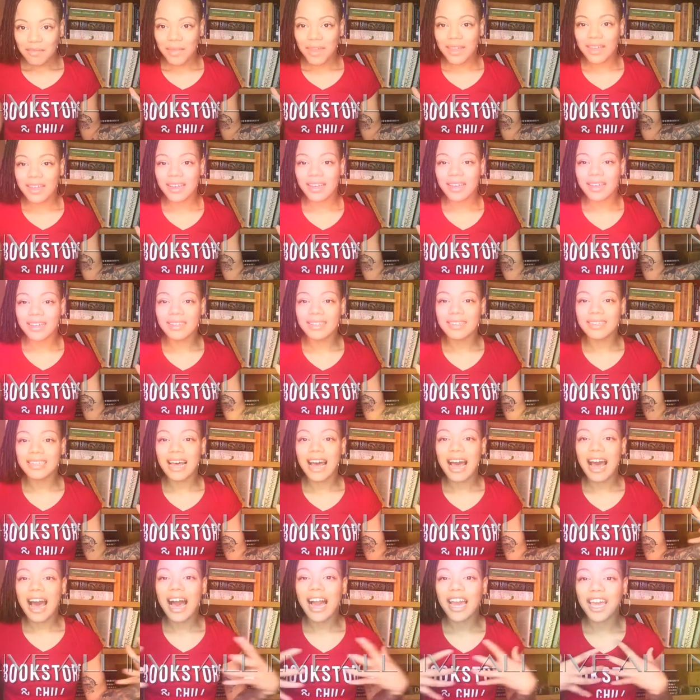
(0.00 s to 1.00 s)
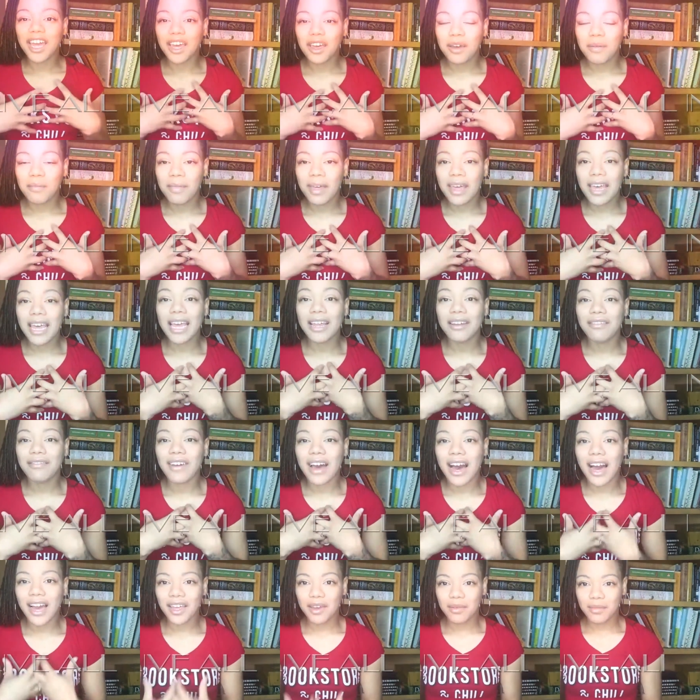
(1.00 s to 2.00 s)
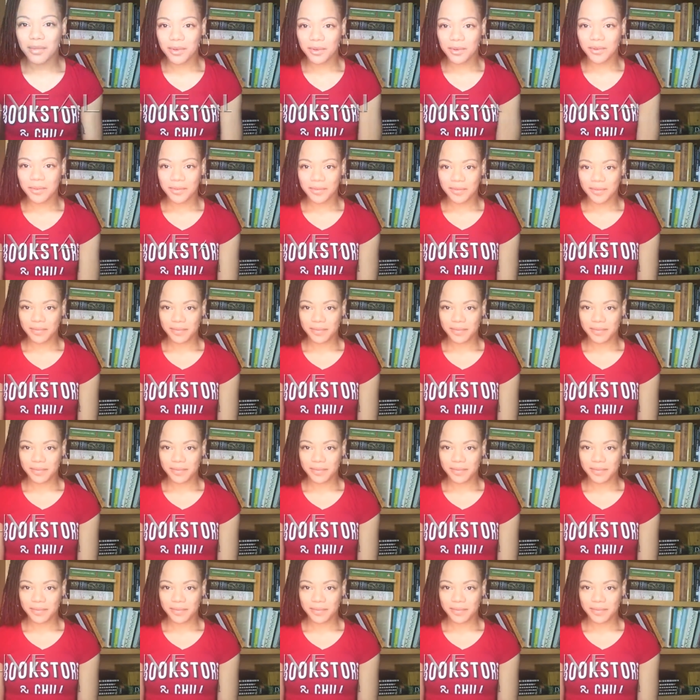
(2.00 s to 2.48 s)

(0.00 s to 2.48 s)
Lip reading: because I am invaluable.